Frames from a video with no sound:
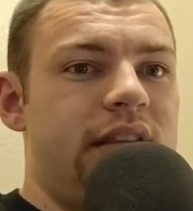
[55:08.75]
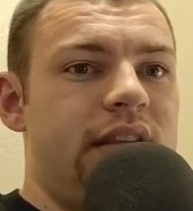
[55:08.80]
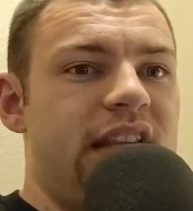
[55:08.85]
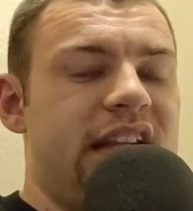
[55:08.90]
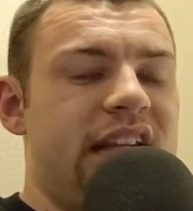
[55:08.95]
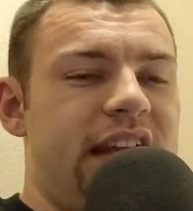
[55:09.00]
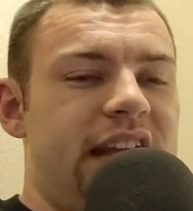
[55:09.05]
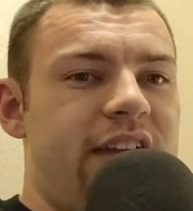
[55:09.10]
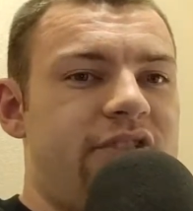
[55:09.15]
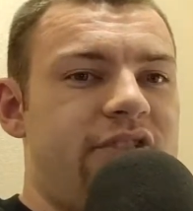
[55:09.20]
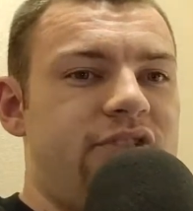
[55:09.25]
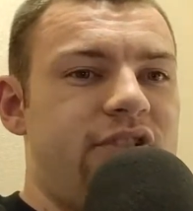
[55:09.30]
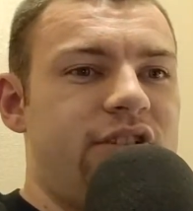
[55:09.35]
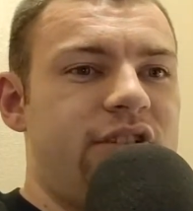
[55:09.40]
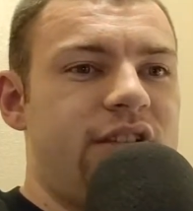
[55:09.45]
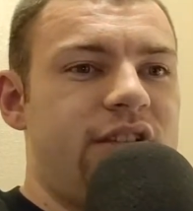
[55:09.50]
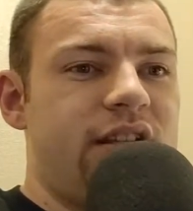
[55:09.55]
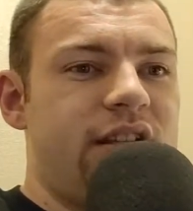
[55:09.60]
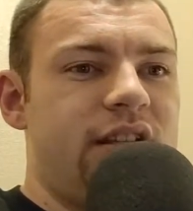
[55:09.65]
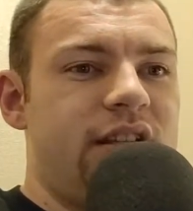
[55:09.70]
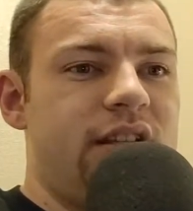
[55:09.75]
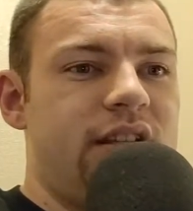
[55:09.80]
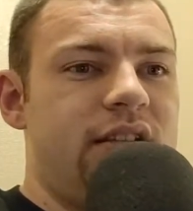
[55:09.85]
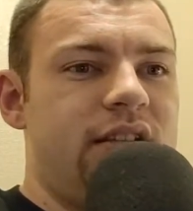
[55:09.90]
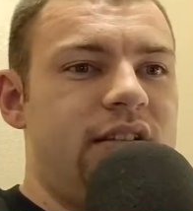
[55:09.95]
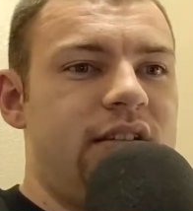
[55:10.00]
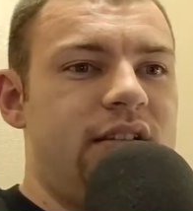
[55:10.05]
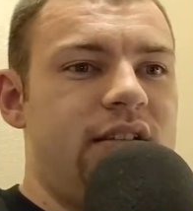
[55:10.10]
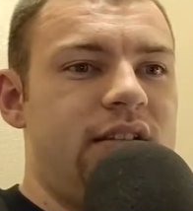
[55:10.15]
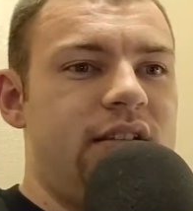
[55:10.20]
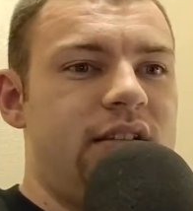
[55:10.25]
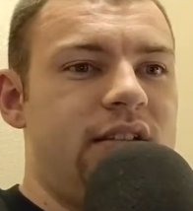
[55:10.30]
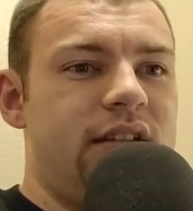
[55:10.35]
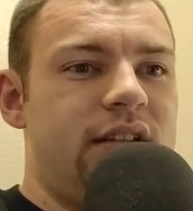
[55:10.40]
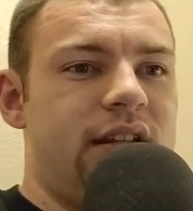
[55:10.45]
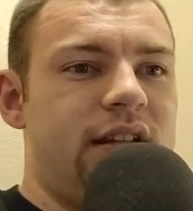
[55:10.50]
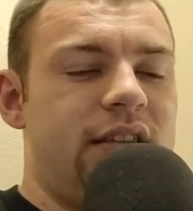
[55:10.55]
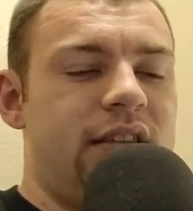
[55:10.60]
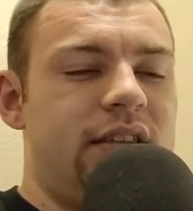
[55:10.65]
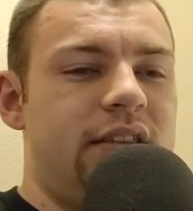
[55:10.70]
than it actually did,
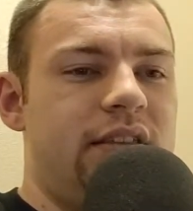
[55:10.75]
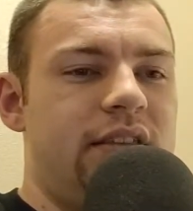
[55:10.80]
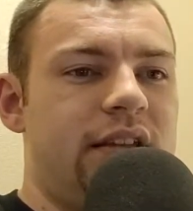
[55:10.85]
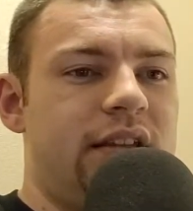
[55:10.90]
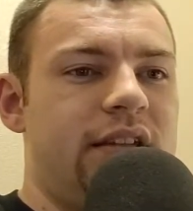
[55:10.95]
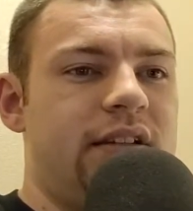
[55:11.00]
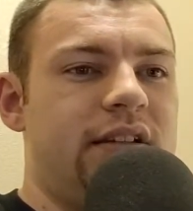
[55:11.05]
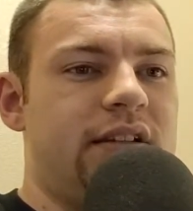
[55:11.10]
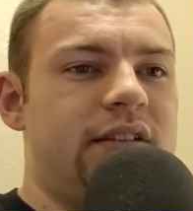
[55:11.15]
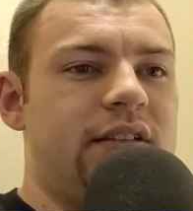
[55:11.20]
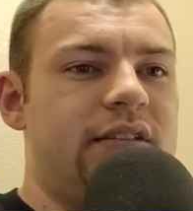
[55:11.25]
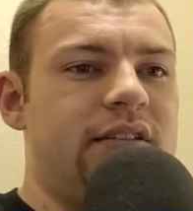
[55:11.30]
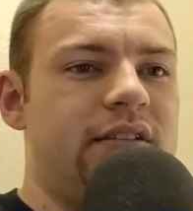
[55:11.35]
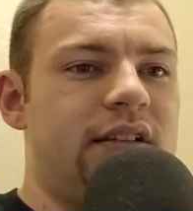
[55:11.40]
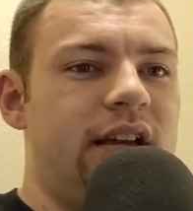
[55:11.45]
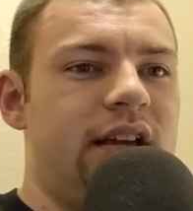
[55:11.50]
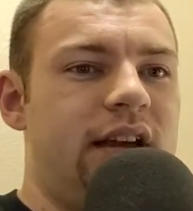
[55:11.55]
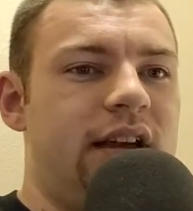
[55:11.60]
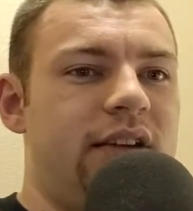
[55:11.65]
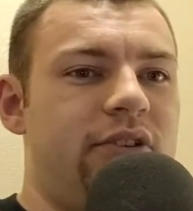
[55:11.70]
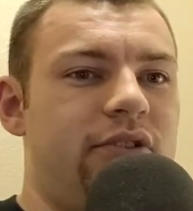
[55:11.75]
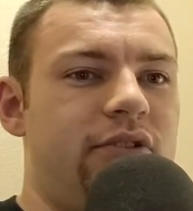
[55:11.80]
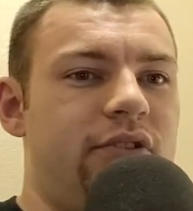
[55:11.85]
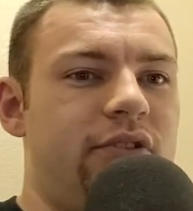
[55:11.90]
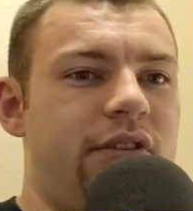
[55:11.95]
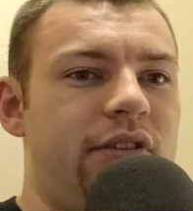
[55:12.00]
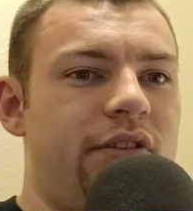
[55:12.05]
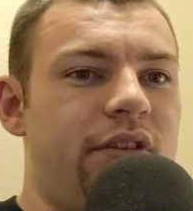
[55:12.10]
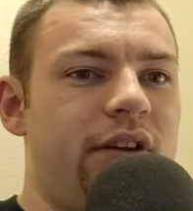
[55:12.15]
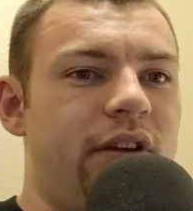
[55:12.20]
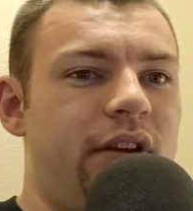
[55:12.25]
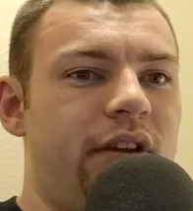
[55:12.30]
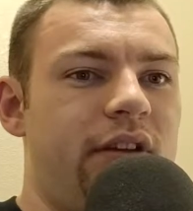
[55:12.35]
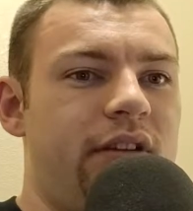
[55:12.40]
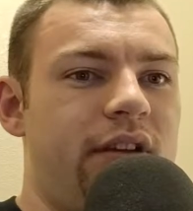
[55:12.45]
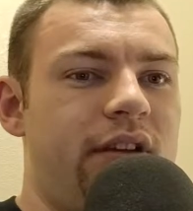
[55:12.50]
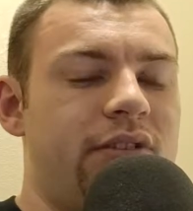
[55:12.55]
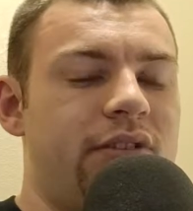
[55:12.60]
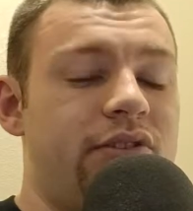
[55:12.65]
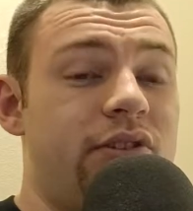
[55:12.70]
and I think I only thought it
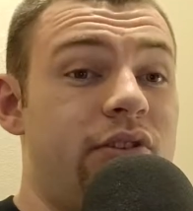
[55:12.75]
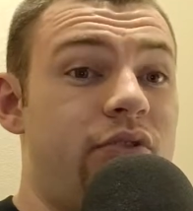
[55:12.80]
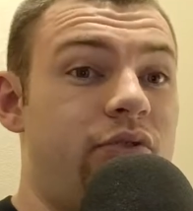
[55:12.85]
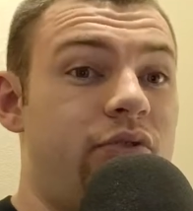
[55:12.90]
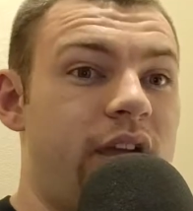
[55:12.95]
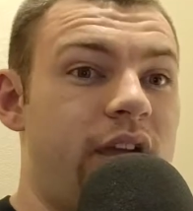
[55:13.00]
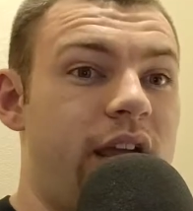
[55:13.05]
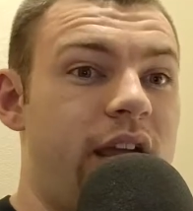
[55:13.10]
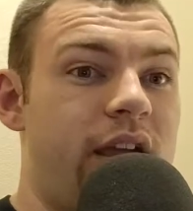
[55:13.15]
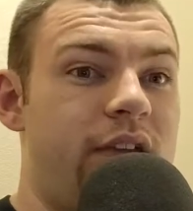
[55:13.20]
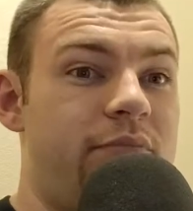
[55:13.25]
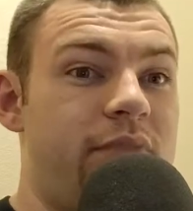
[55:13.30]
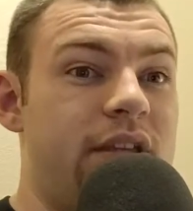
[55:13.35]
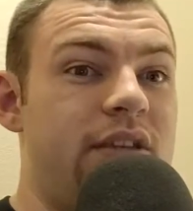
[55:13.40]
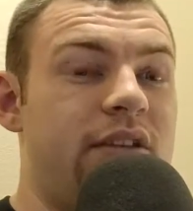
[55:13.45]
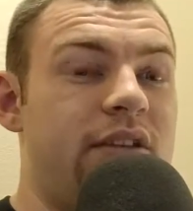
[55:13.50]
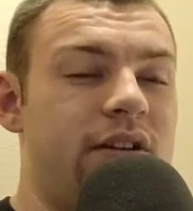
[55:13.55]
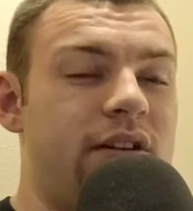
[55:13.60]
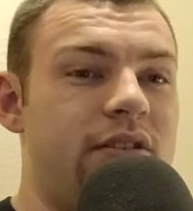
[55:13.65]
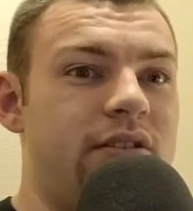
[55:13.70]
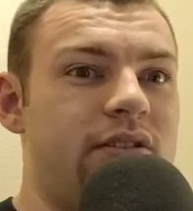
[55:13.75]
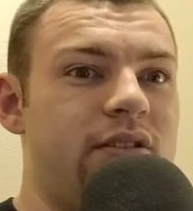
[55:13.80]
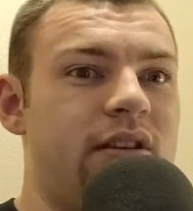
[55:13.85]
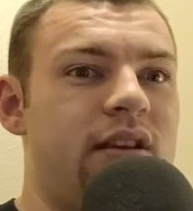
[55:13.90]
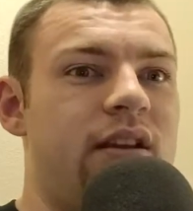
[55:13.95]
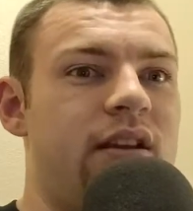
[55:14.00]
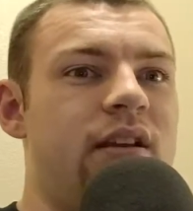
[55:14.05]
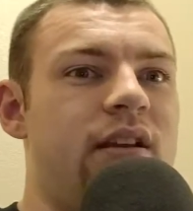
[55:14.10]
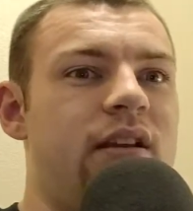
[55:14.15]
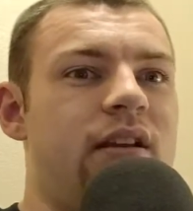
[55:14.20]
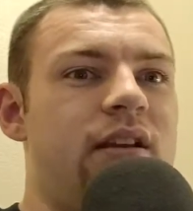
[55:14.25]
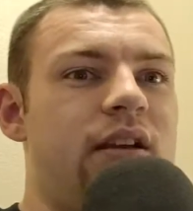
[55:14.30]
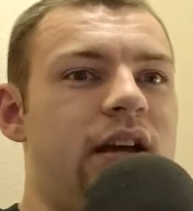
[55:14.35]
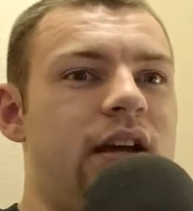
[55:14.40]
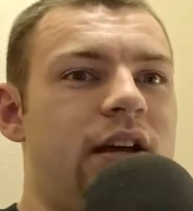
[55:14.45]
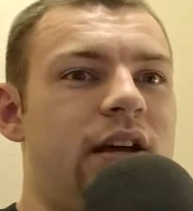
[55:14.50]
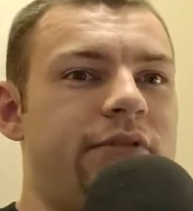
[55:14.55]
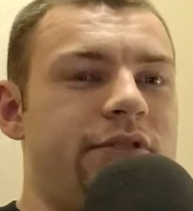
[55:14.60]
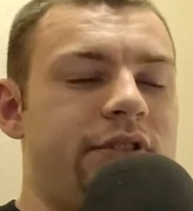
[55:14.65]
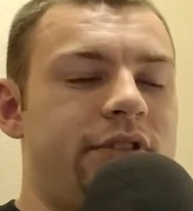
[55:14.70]
tasted okay because
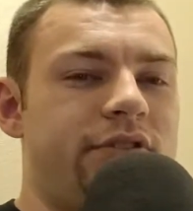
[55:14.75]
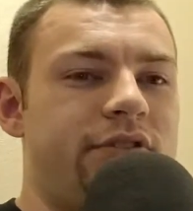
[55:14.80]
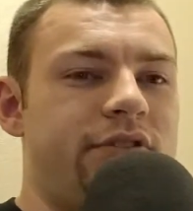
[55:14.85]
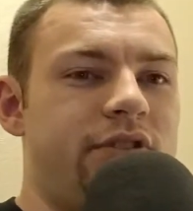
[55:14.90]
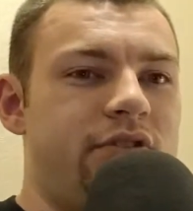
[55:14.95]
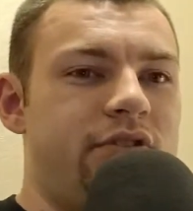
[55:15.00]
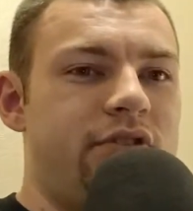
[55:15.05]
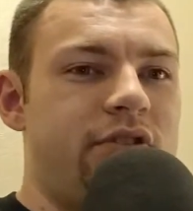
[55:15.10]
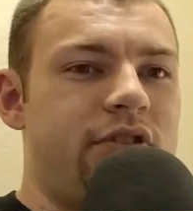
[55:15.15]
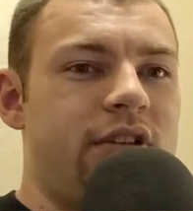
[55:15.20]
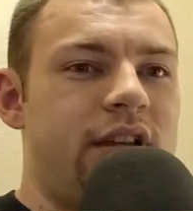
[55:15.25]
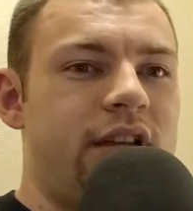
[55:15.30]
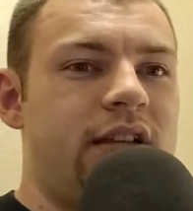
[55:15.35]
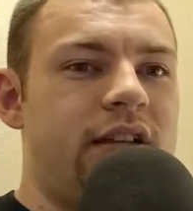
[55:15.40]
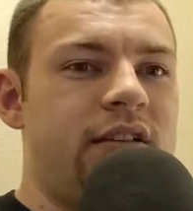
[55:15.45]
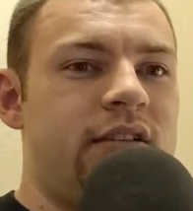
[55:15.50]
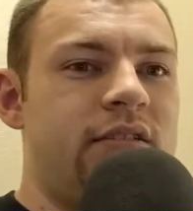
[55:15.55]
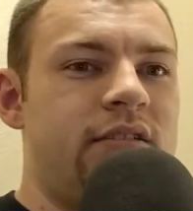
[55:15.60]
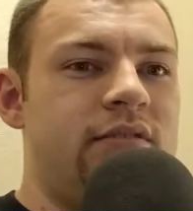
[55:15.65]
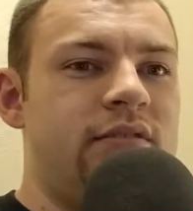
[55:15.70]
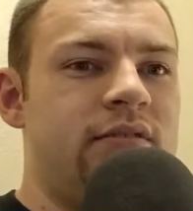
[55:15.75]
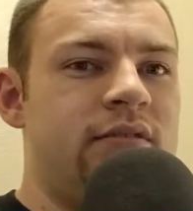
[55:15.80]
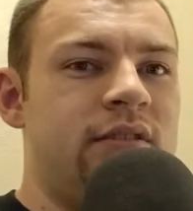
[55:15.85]
I was on such a, like,